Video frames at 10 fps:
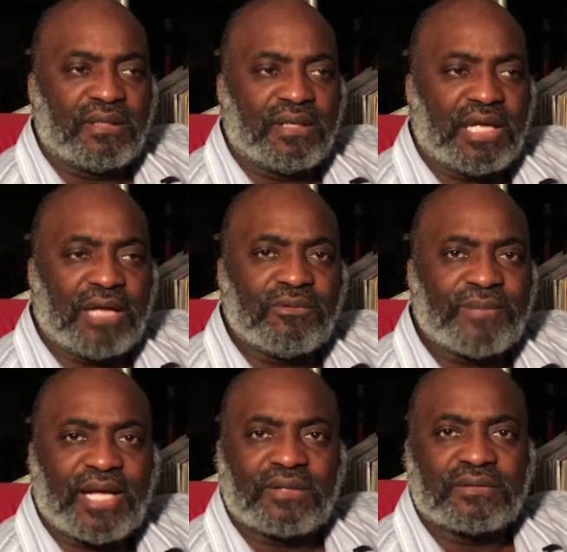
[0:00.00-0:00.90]
I'm
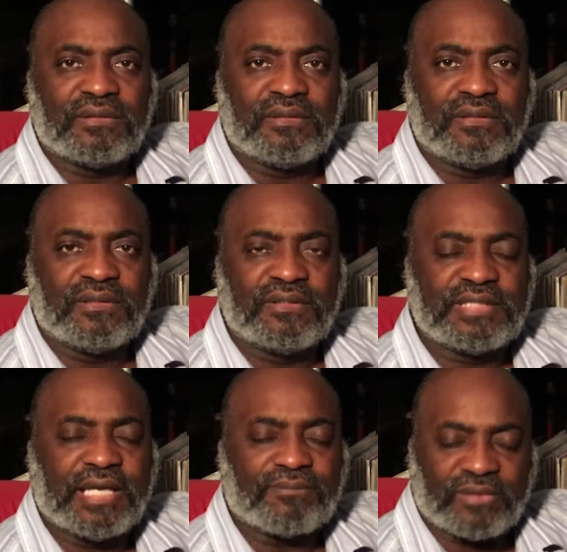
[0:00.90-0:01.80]
about
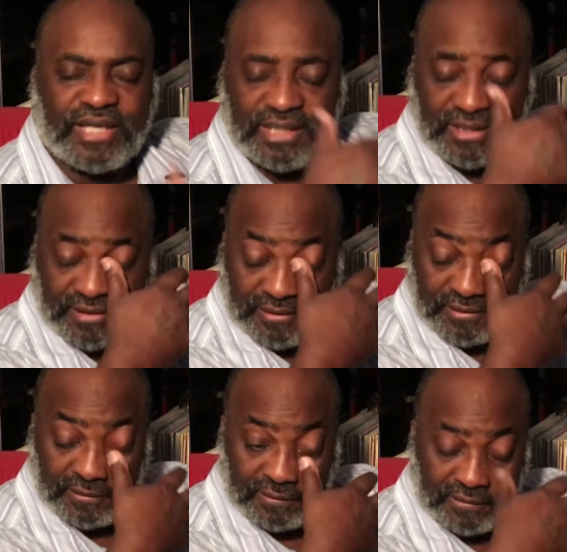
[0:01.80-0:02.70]
separating.
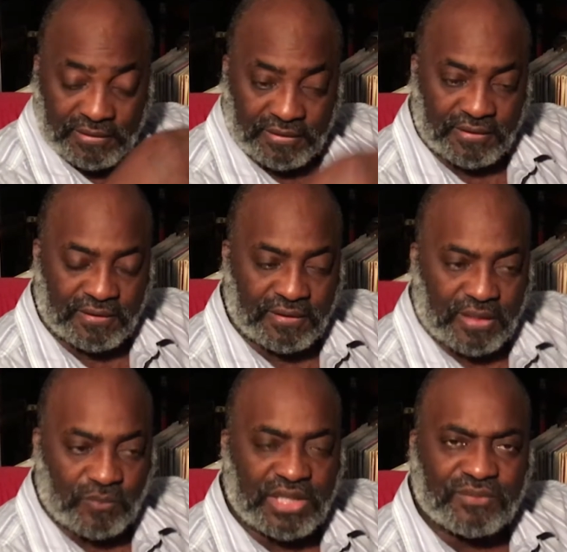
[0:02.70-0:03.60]

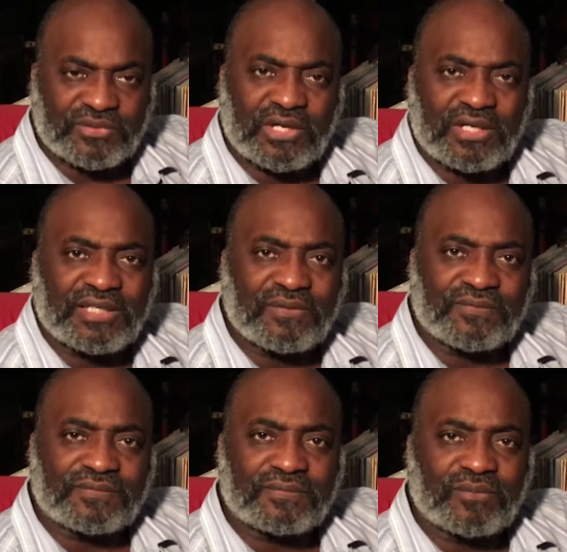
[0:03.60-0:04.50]
What I'm starting
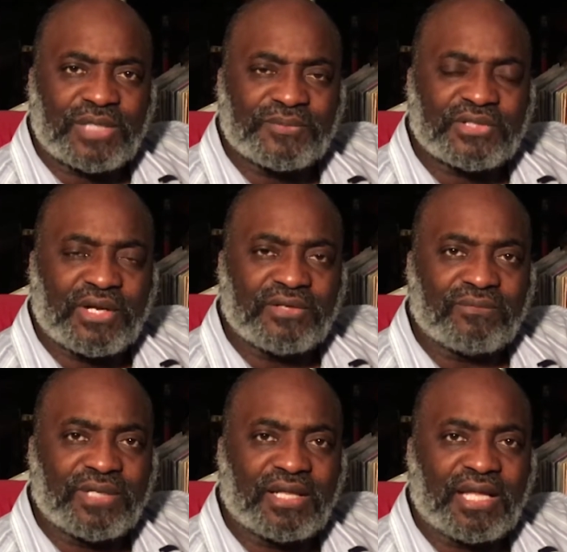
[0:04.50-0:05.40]
to
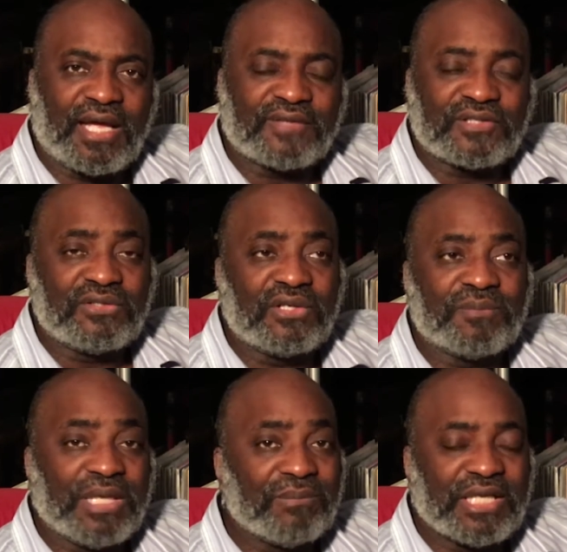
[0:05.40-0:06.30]
realize, it took
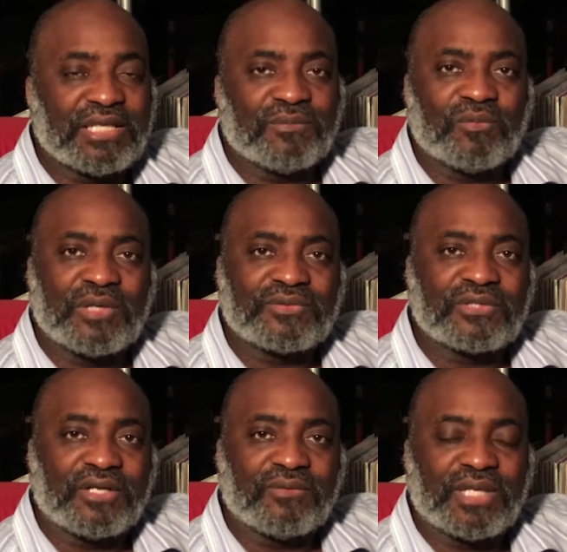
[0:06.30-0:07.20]
me a minute, but what I'm
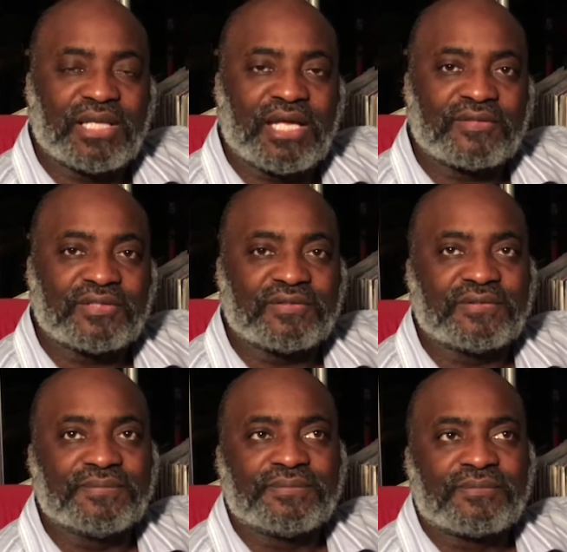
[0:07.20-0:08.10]
starting to realize is
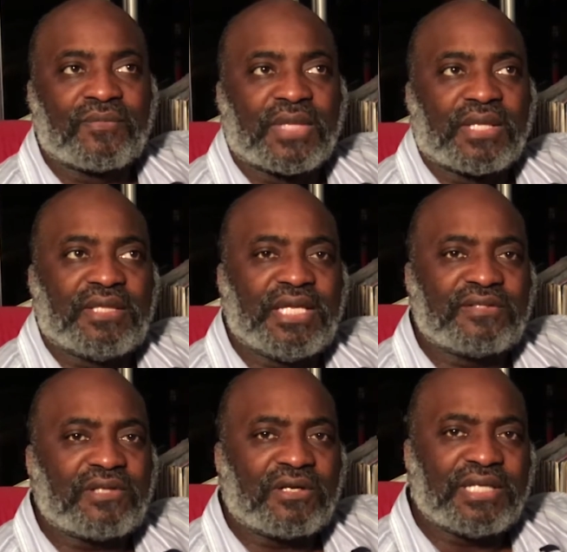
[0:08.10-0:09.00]
these
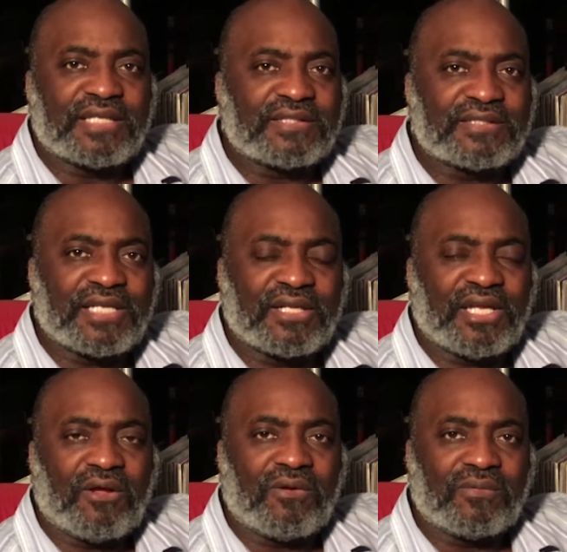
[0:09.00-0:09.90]
aren't necessarily
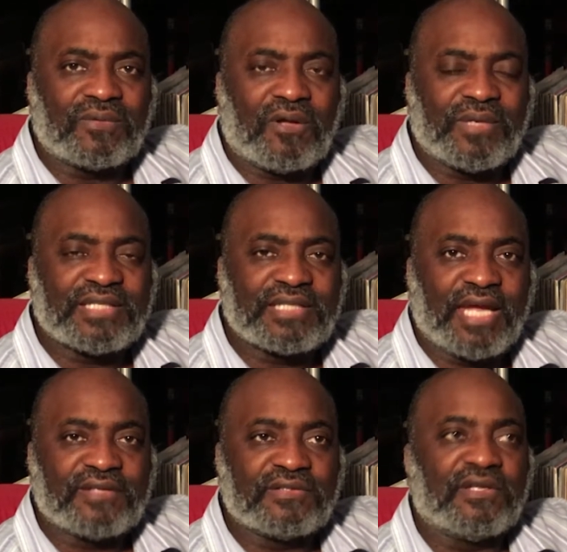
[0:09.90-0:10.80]
always
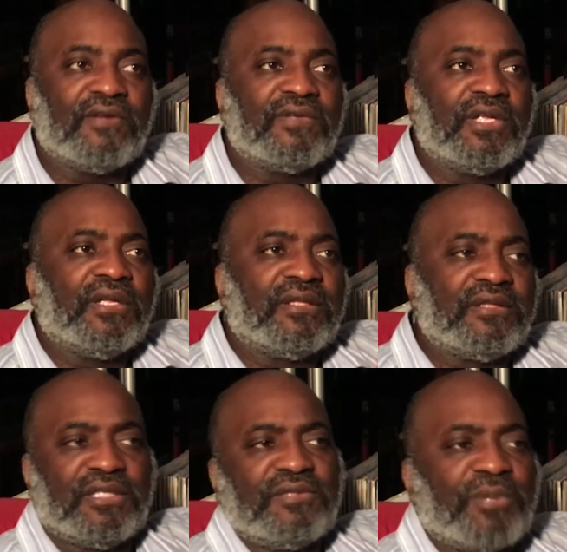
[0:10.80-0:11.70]
cases of
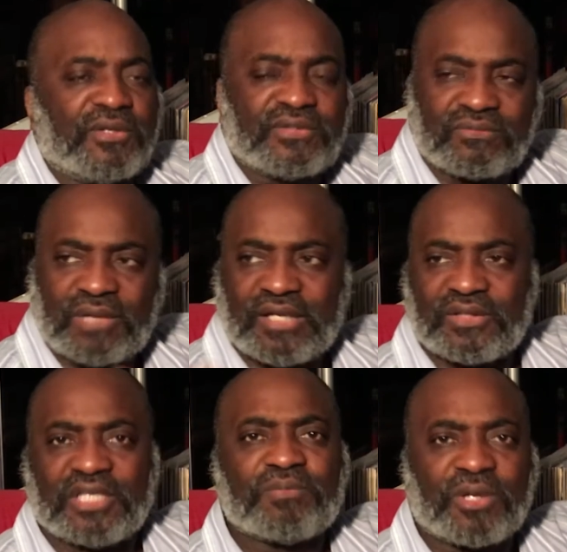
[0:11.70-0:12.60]
this person's right or
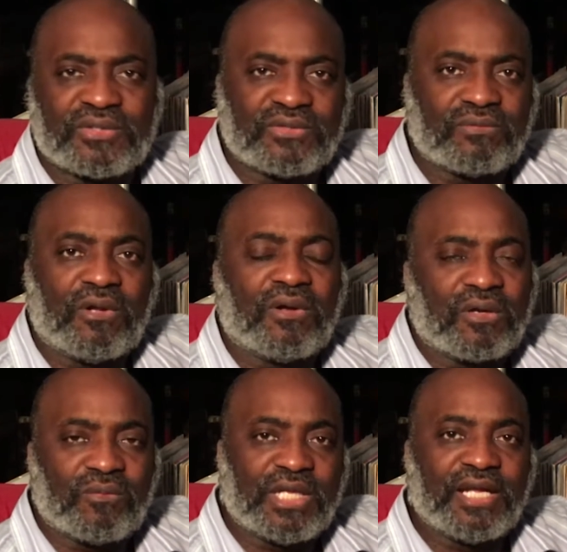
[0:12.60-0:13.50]
this person's wrong or
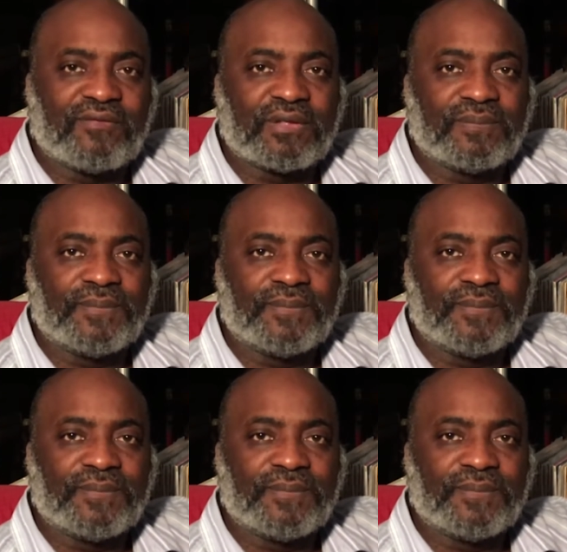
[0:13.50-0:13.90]
whatever.